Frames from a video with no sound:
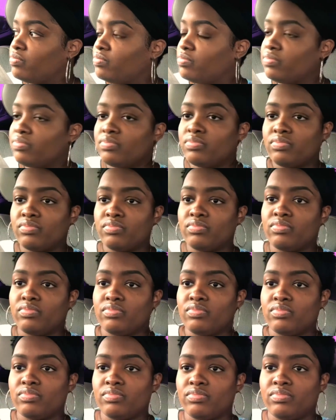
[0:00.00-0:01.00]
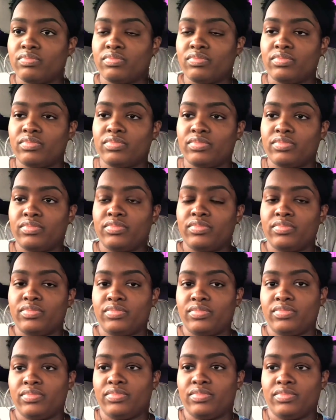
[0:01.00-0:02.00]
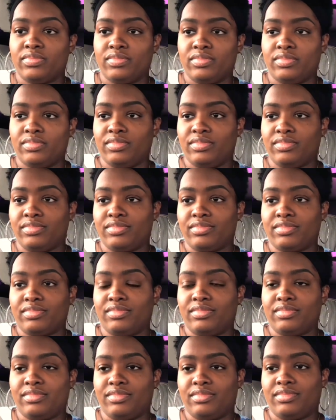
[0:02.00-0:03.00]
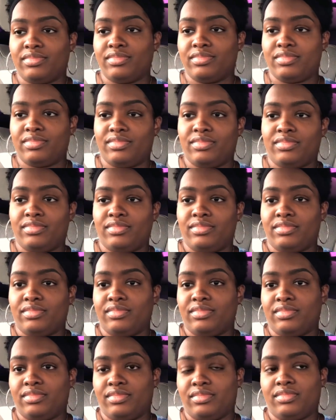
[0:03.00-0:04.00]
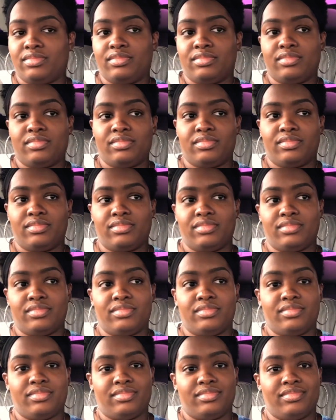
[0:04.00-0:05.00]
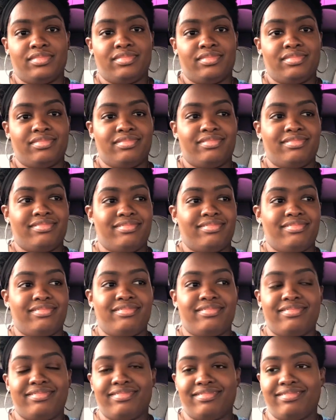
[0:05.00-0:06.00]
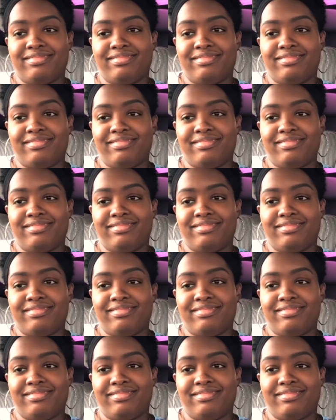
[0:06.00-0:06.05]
No words are spoken by the person on screen.